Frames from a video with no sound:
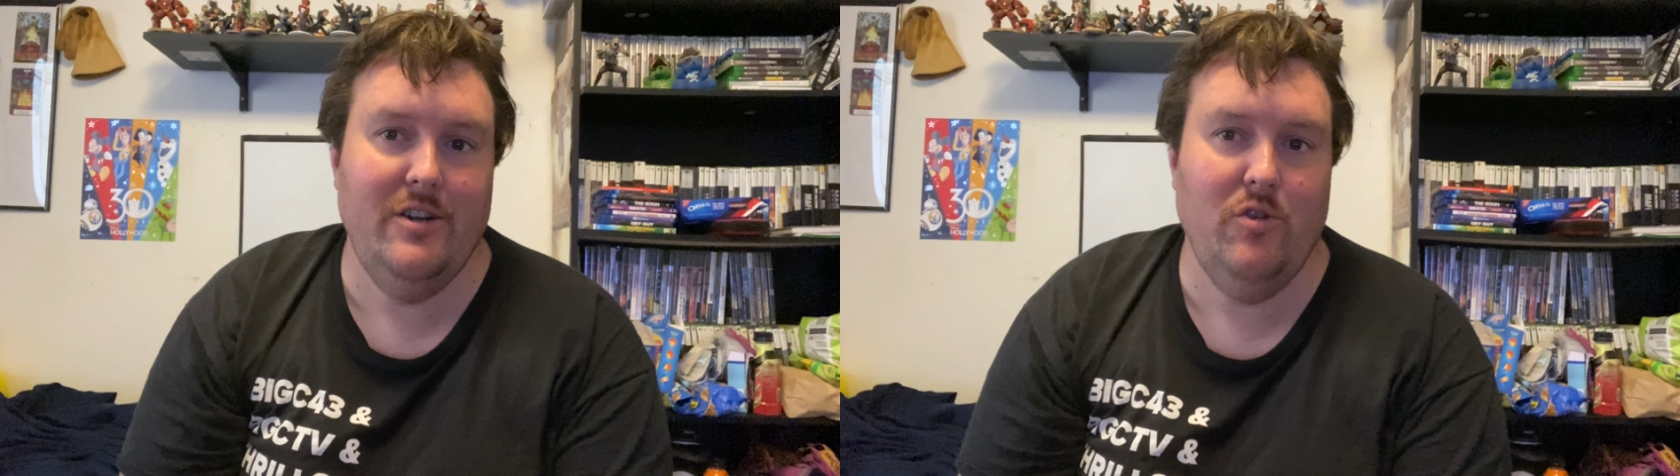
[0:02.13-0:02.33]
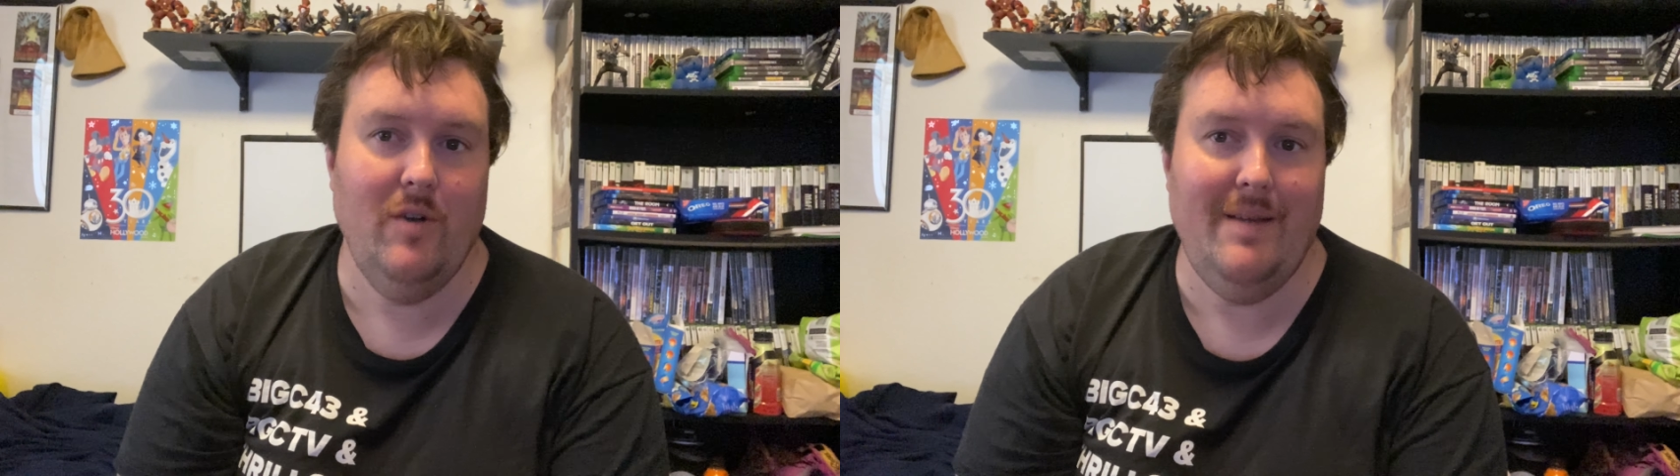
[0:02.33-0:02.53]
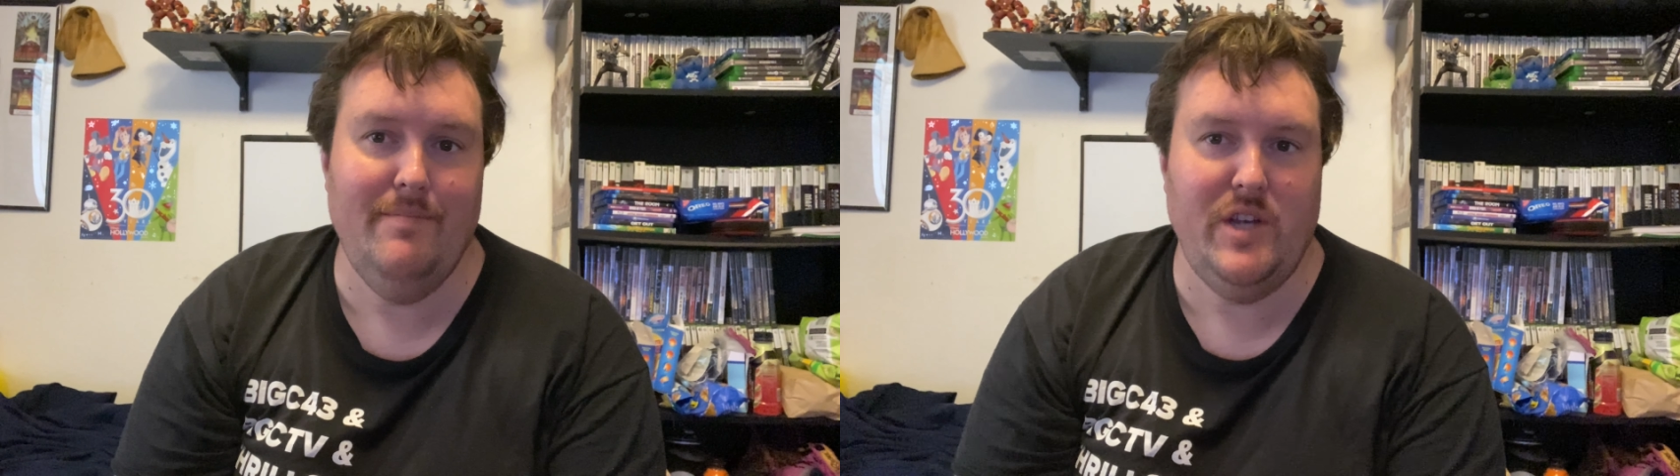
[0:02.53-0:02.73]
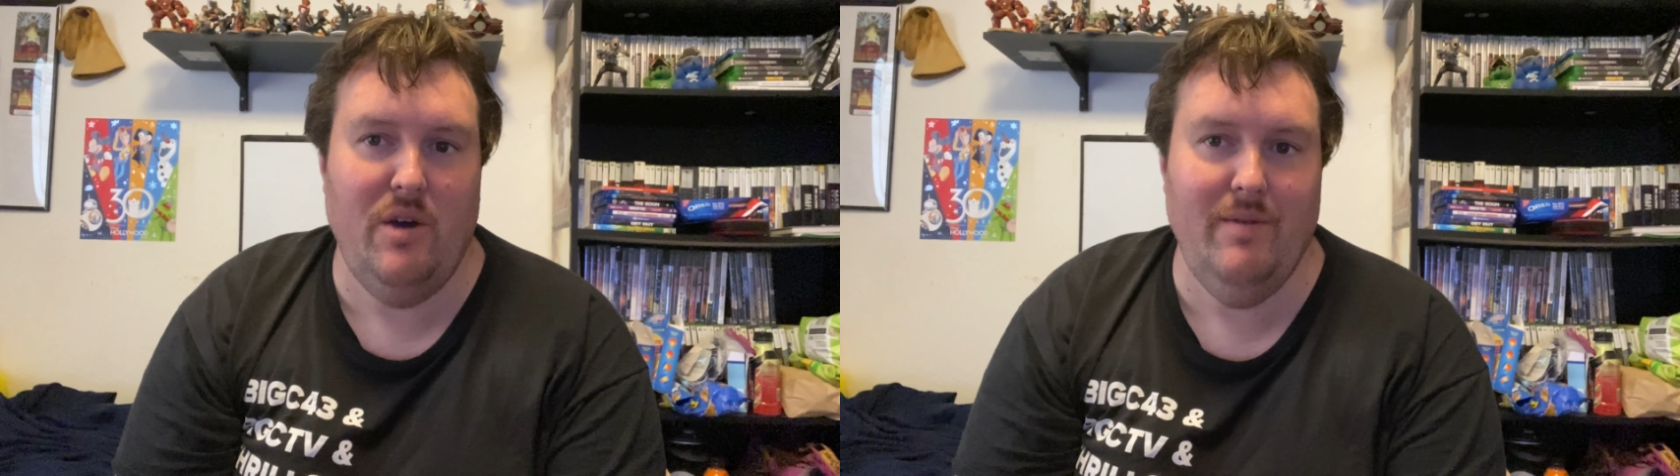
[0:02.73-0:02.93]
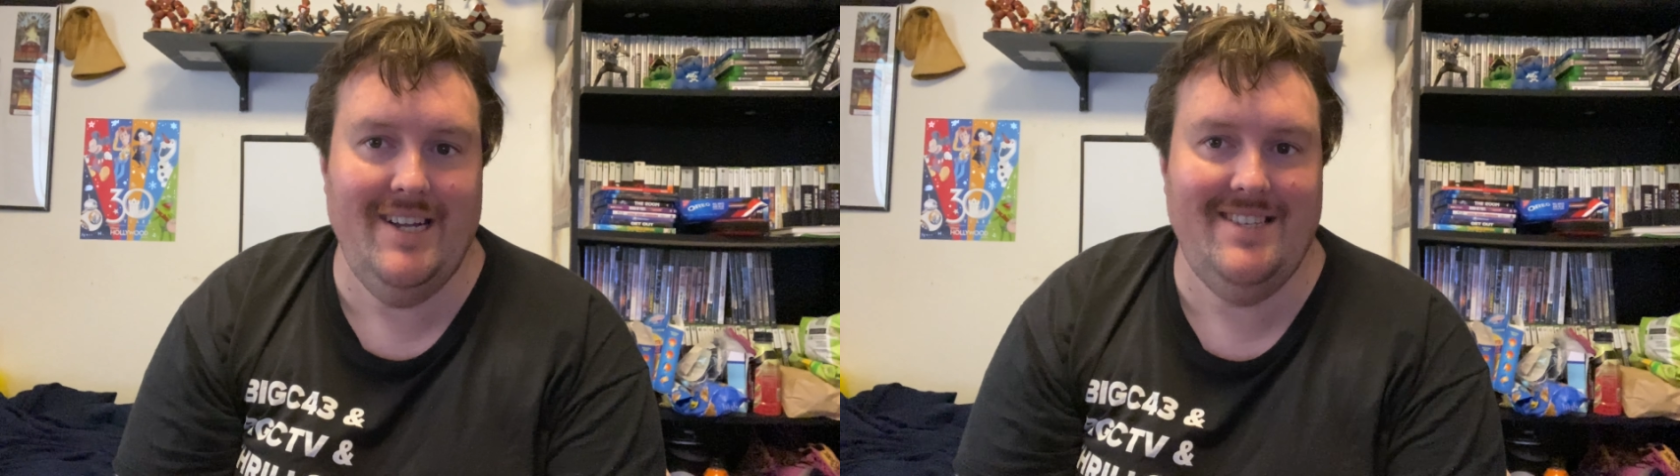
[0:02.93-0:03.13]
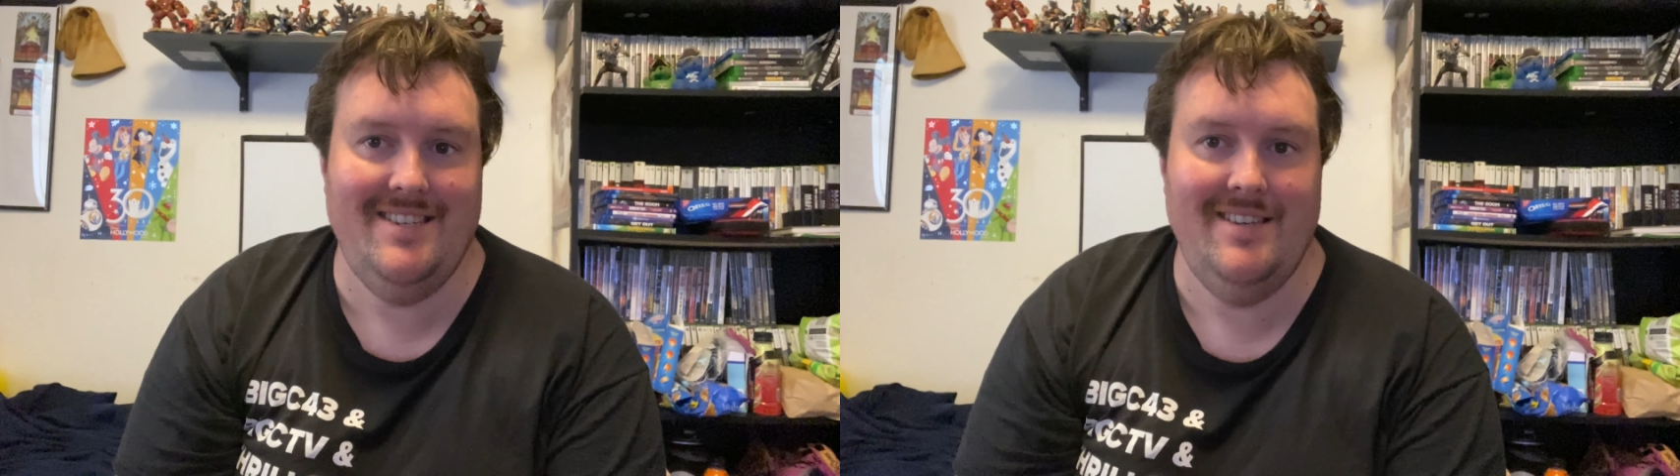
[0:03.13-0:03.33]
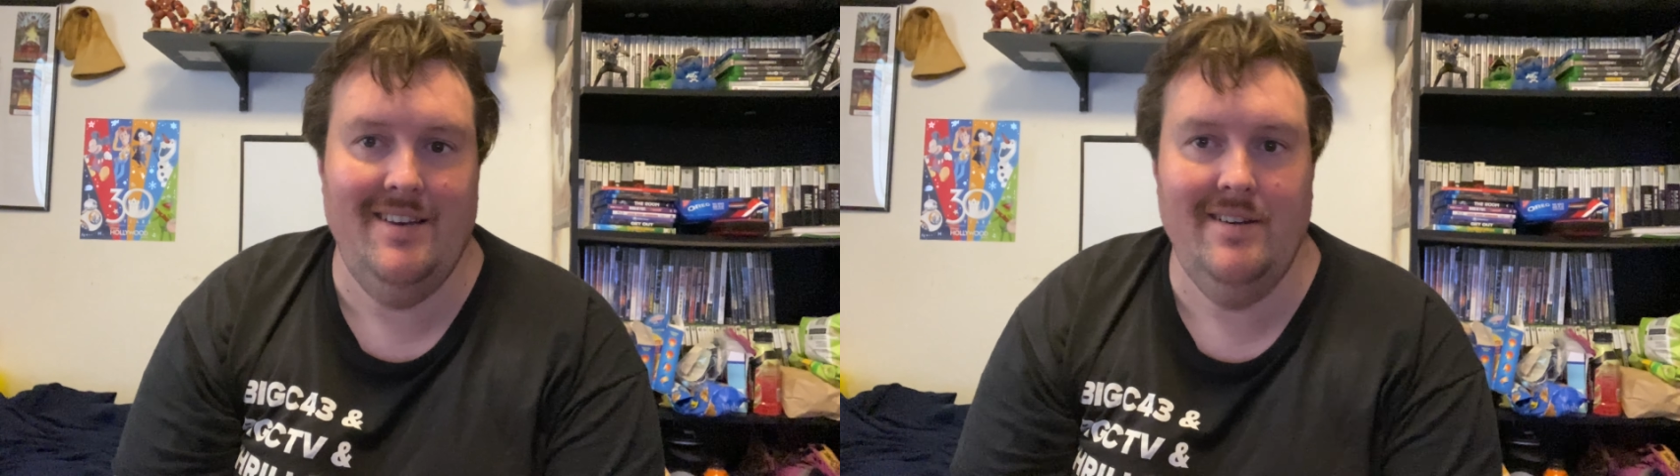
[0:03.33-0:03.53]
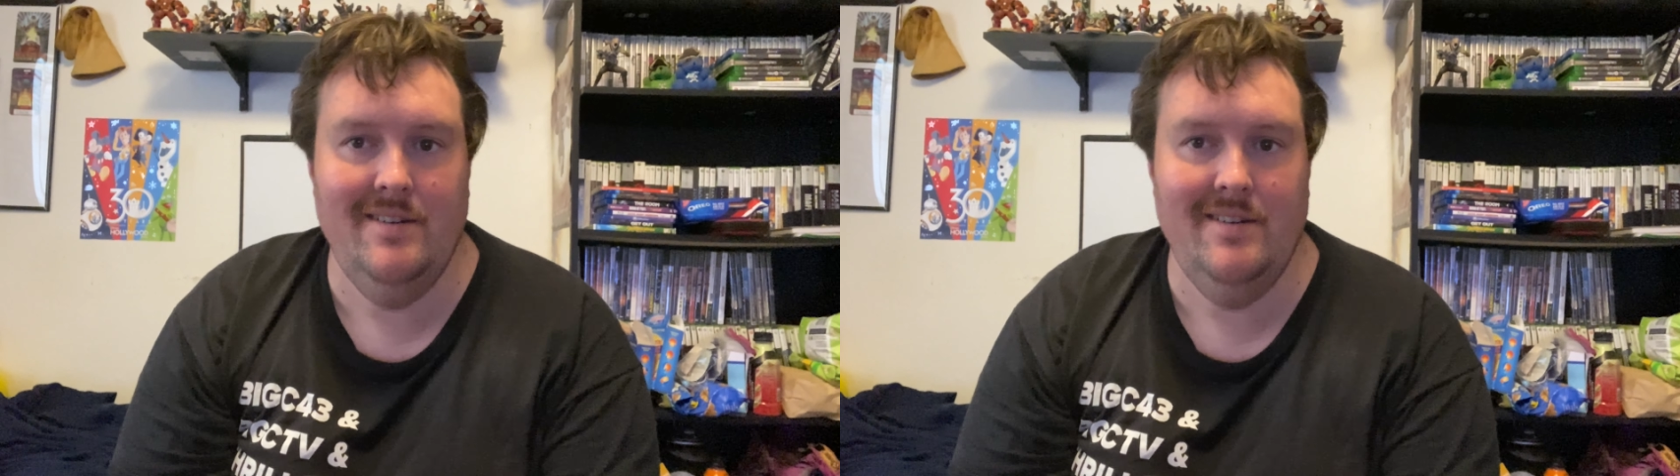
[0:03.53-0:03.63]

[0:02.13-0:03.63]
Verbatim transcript: cream donuts